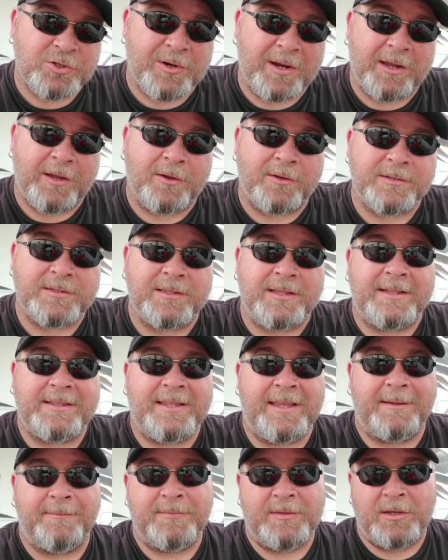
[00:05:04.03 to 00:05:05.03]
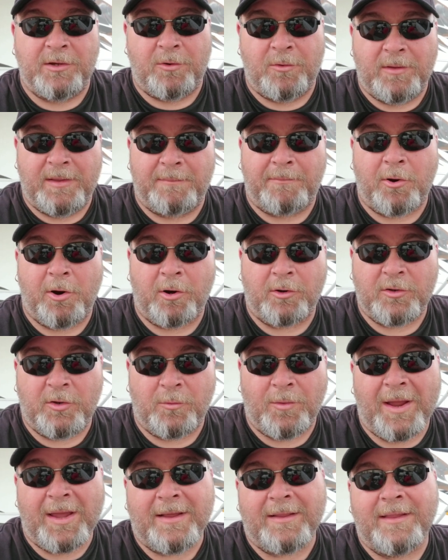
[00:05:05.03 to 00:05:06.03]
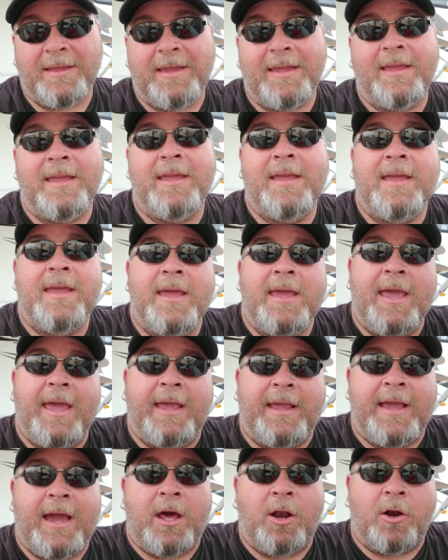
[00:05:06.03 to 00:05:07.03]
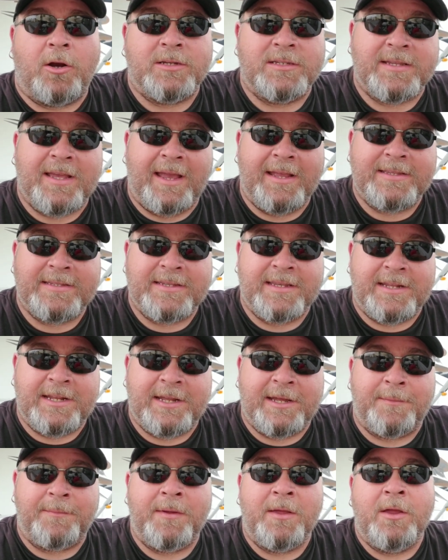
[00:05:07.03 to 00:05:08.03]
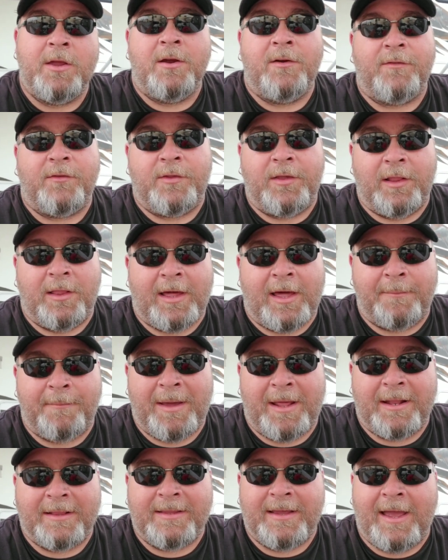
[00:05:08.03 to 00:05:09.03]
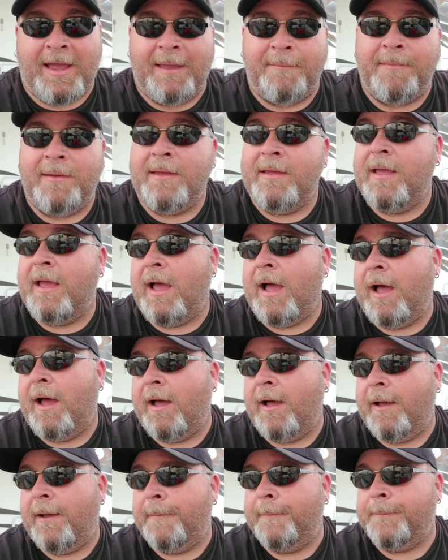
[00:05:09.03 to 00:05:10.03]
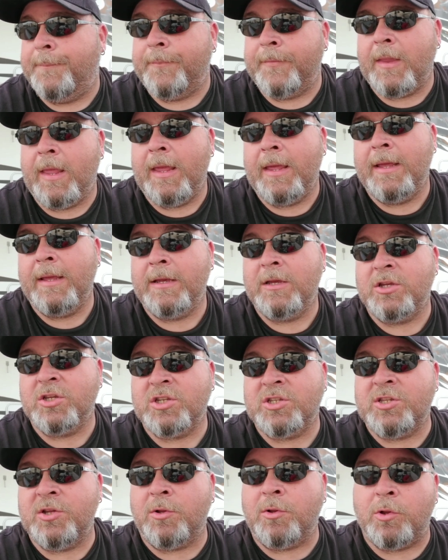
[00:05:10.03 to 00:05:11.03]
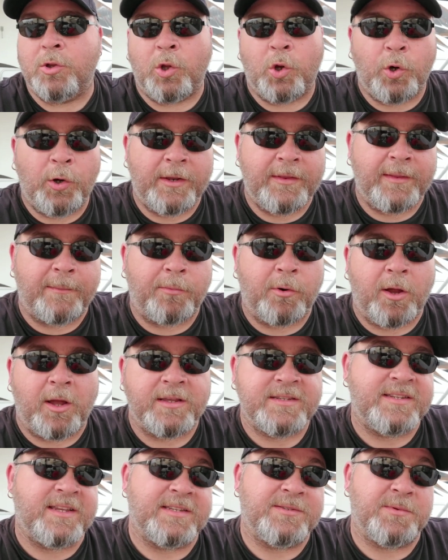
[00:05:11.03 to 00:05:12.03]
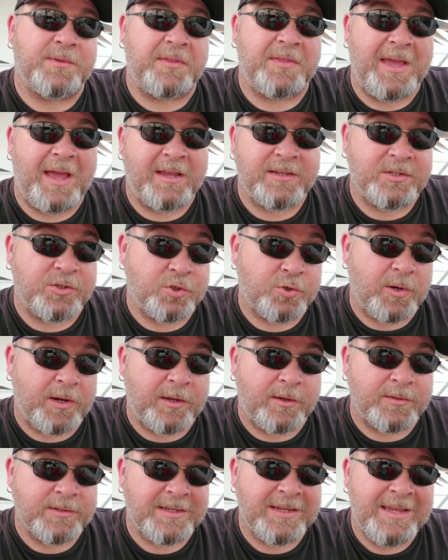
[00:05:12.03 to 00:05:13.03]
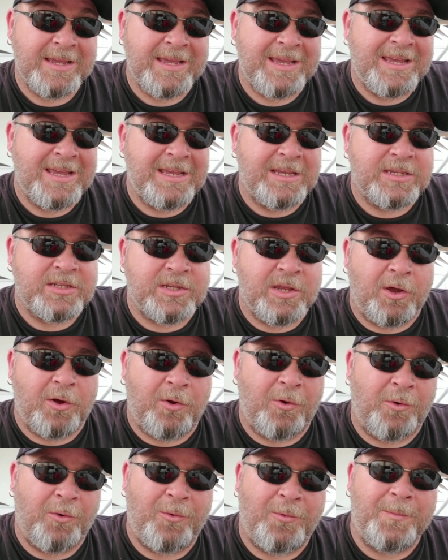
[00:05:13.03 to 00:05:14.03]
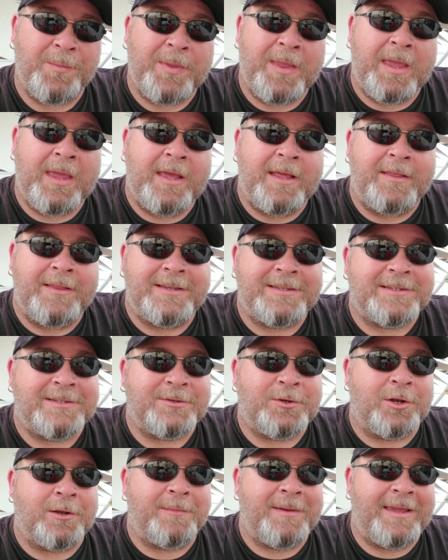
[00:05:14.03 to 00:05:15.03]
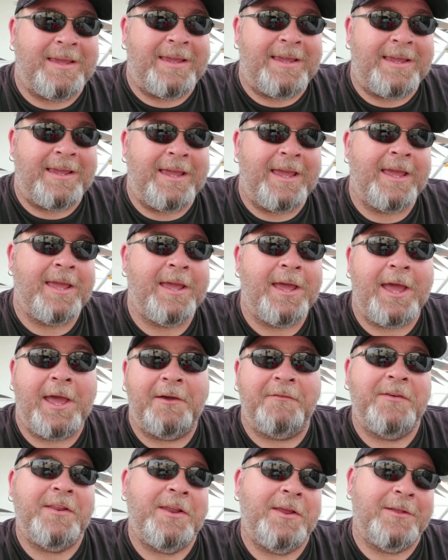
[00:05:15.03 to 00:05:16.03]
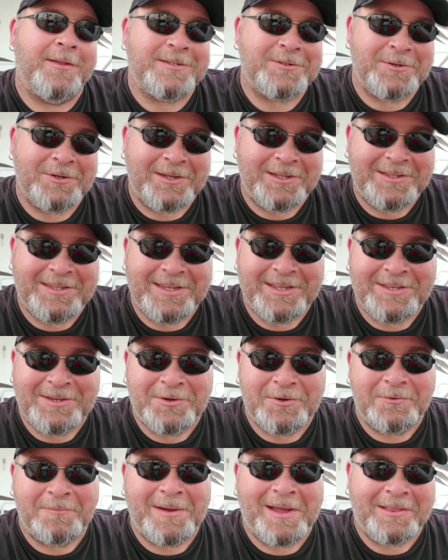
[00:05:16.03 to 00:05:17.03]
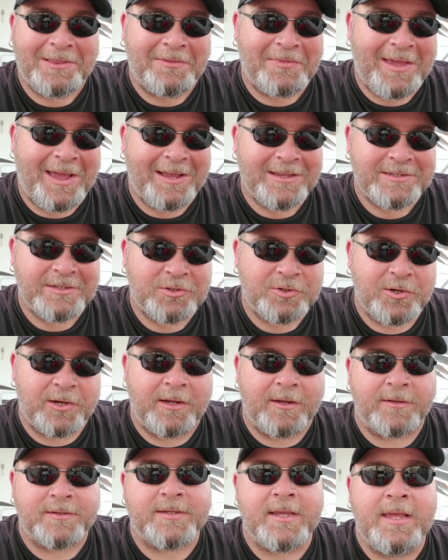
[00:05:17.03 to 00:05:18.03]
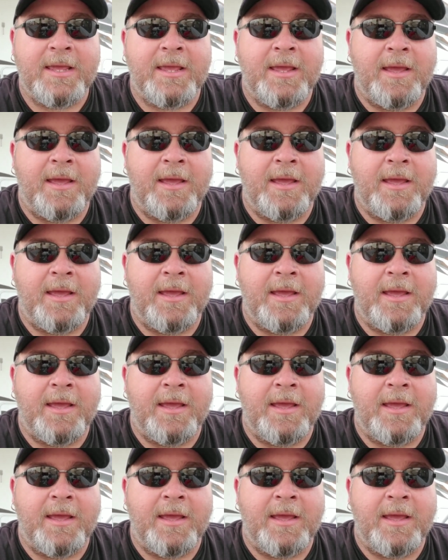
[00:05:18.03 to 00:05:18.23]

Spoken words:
Trails and let them deal with the park directly, and got our site set up for the allotted amount of time. still learning the process with 1,000 Trails. So this is going to be a video that's going to continue about the 1,000 Trails.